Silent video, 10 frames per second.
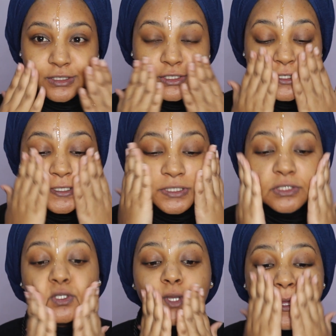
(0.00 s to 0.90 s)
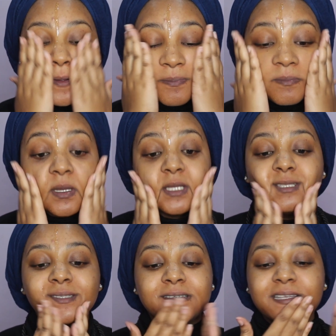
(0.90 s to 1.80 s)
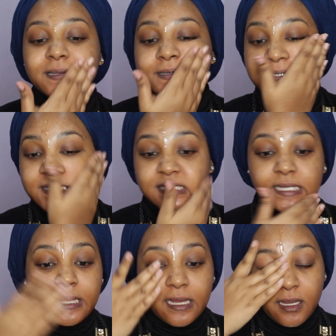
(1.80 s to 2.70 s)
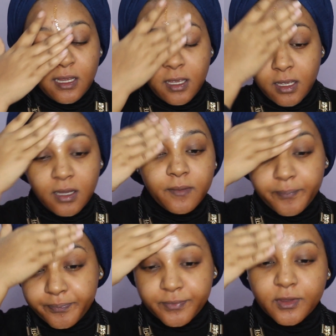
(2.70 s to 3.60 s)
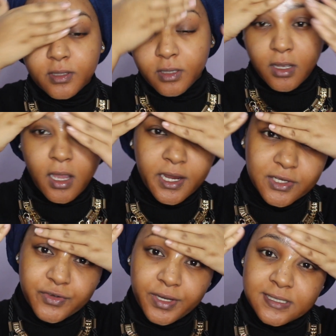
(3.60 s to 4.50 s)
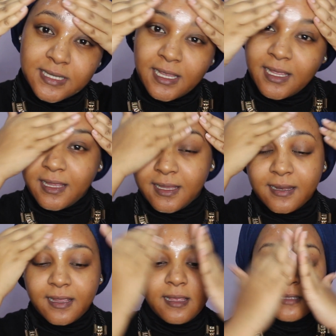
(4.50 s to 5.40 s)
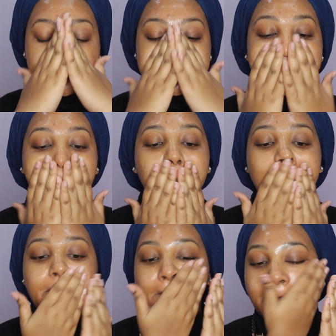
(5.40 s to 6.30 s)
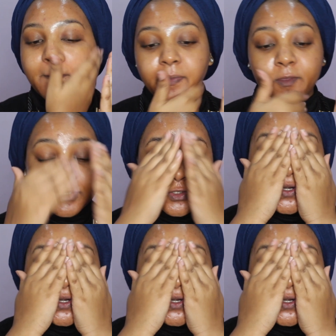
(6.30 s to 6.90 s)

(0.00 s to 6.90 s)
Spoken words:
just to help my skin stay hydrated and not